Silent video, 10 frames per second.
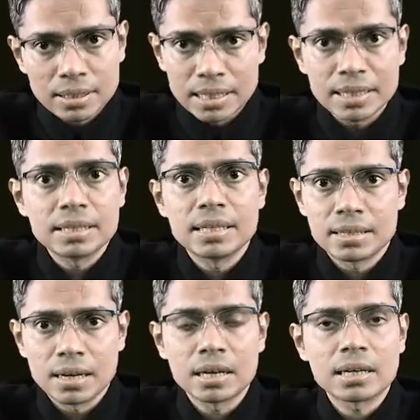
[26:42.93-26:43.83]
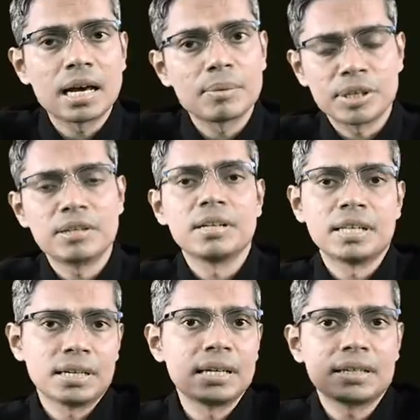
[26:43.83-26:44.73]
collecting duct and
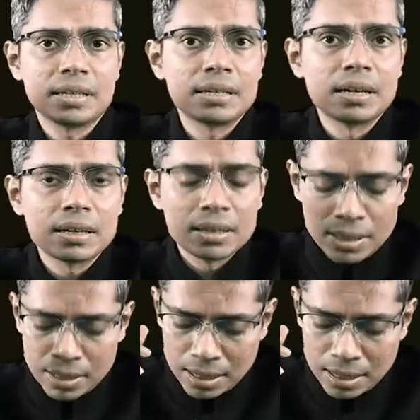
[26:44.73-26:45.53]
medullary collecting duct,